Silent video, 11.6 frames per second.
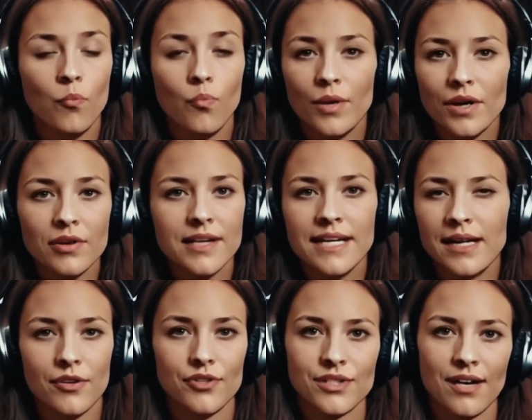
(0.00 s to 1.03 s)
we're
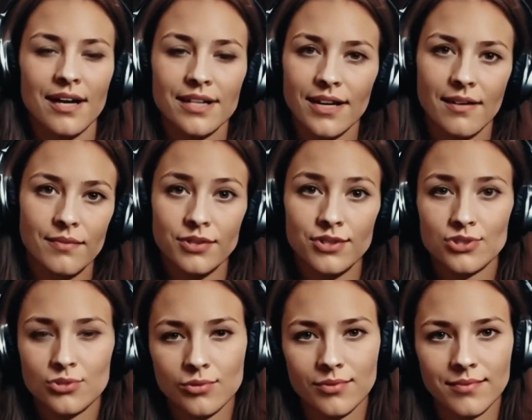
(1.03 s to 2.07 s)
here to uncover the
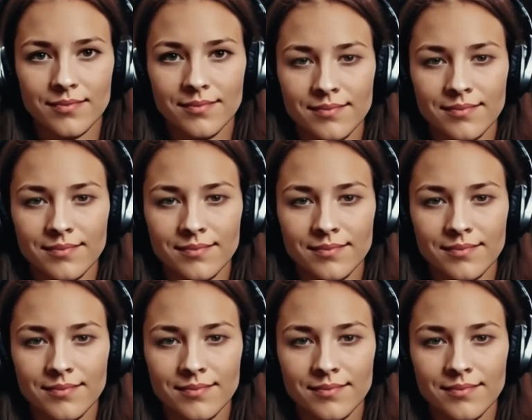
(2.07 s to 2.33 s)
truth.